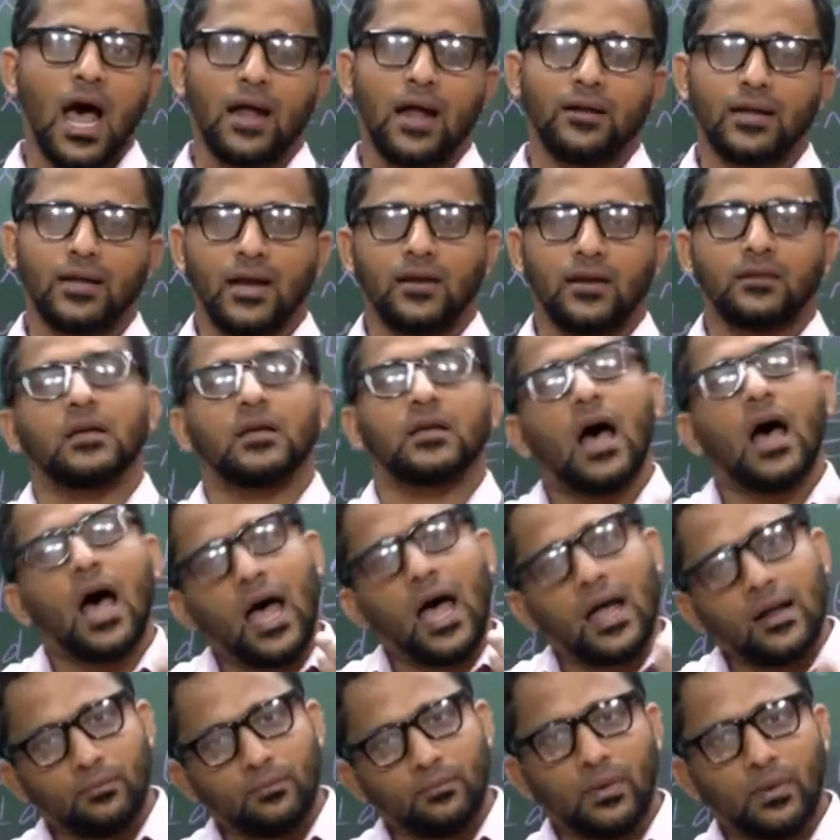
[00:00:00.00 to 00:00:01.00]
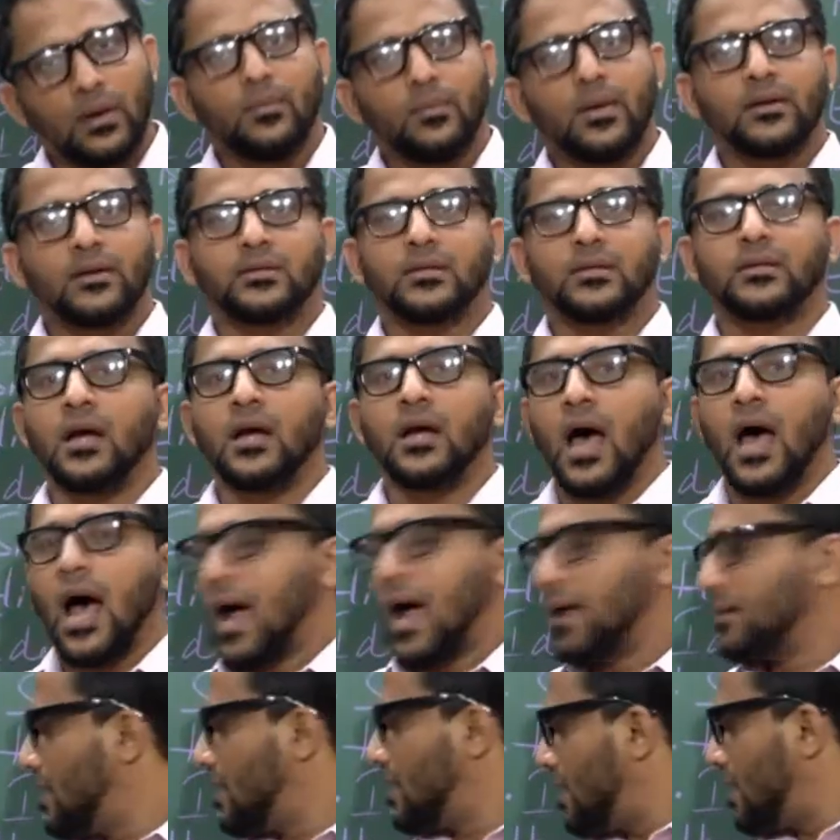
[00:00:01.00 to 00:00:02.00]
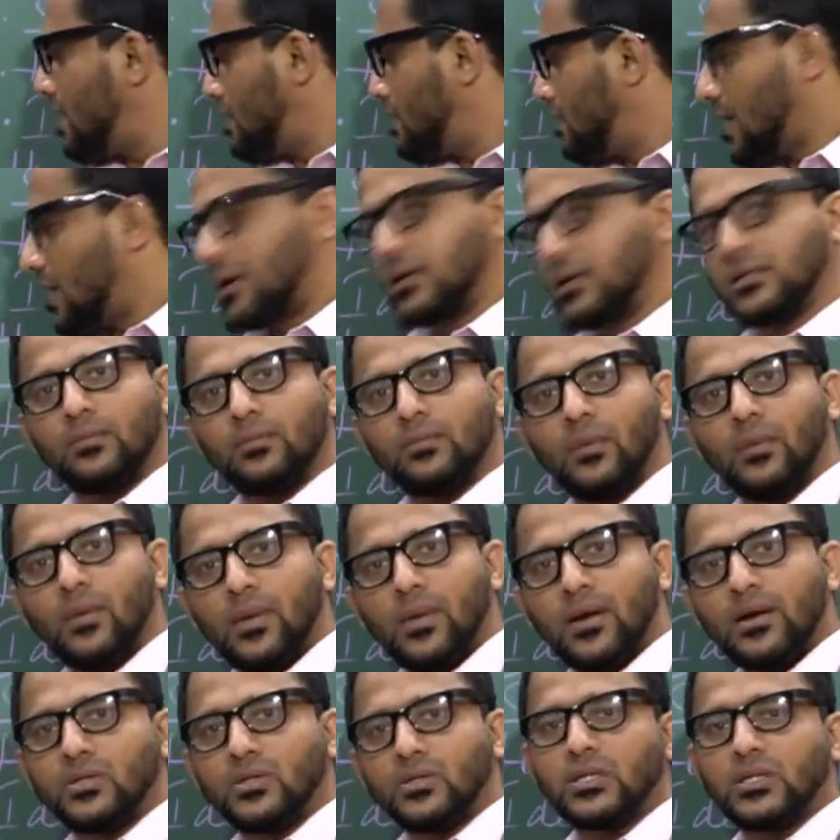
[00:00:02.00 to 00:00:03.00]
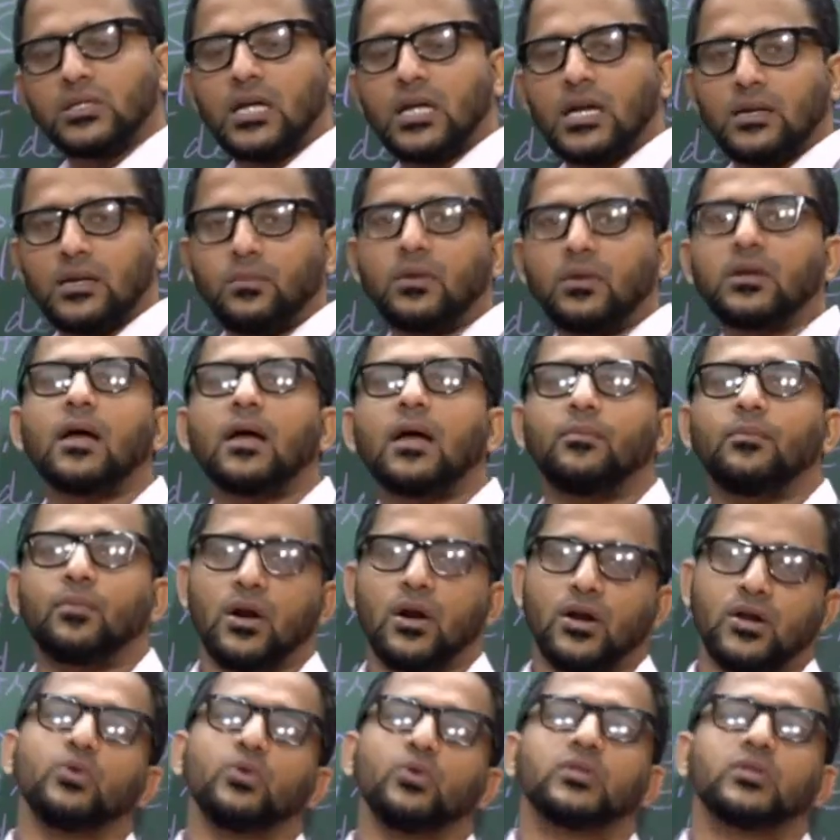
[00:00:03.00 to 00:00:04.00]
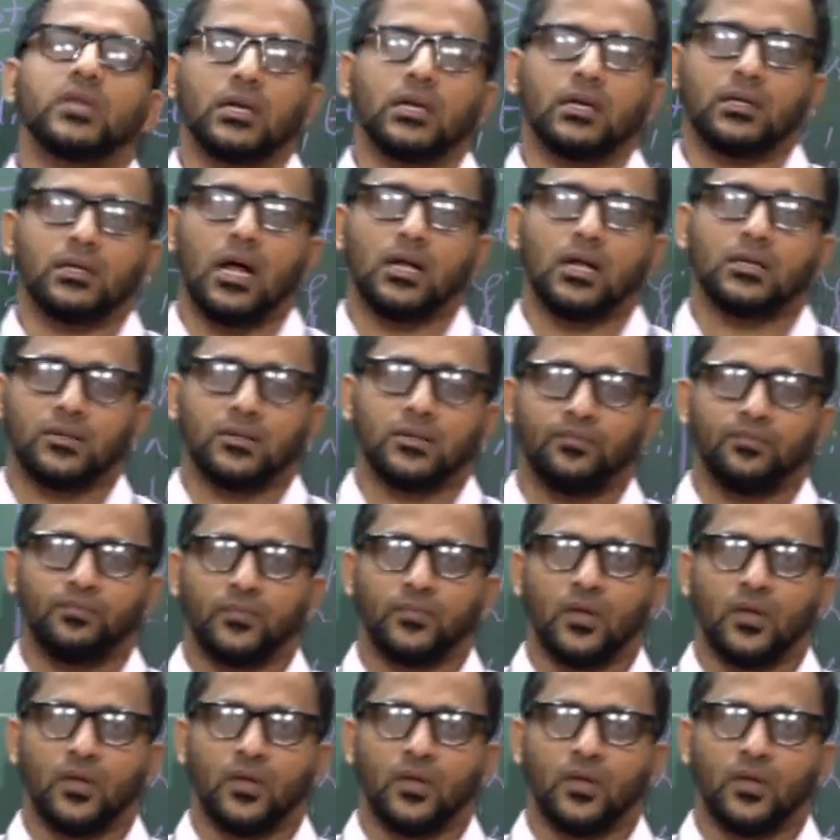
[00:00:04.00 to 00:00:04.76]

and I implemented, and then that is implementation is nothing but I am producing that.